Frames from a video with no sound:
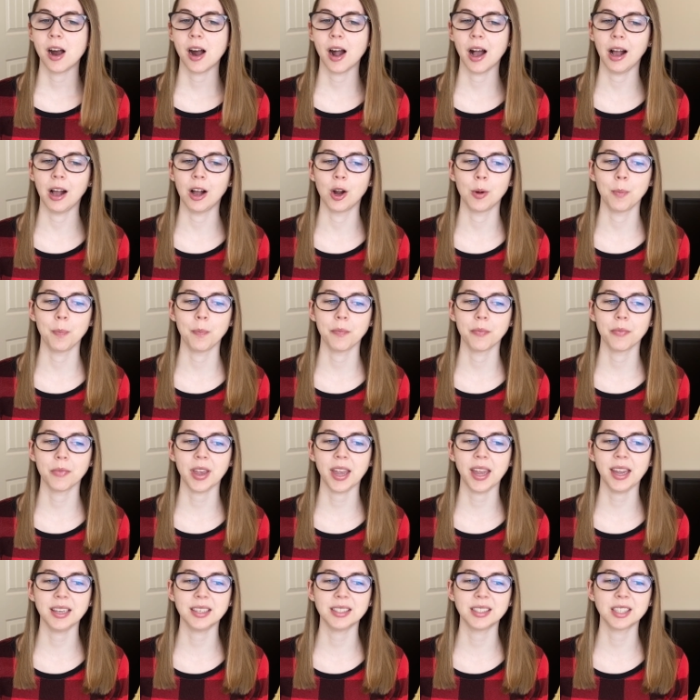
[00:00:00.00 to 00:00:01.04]
um,
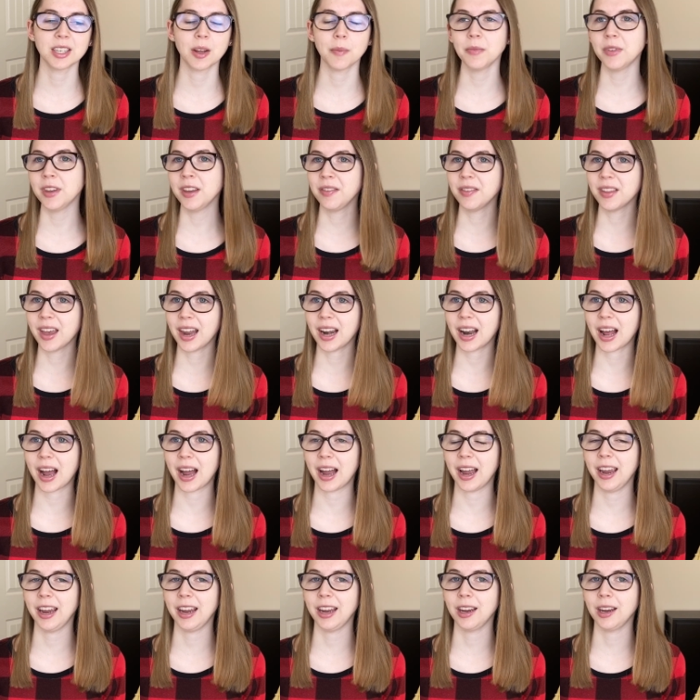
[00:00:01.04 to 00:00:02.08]
is something that
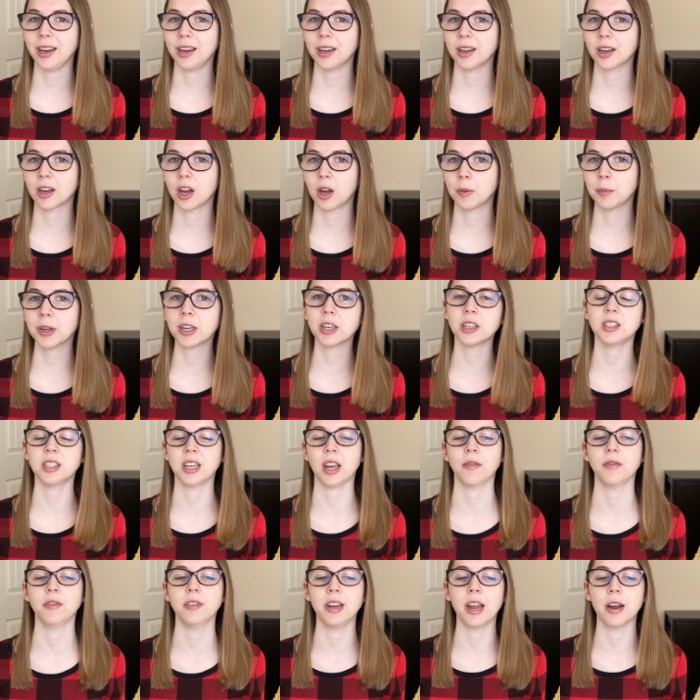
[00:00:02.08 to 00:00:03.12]
I, I'm not gonna
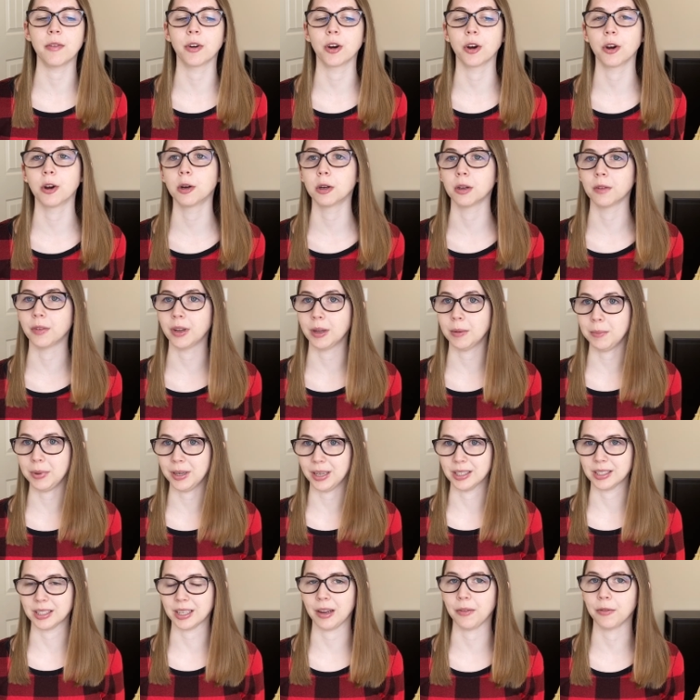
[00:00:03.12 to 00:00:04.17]
say I've never heard of it,
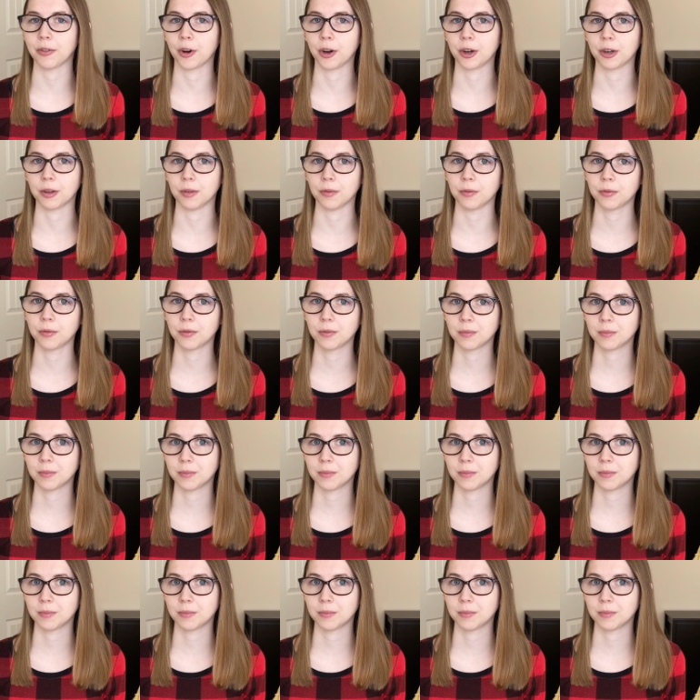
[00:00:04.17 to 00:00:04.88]
because I've heard of,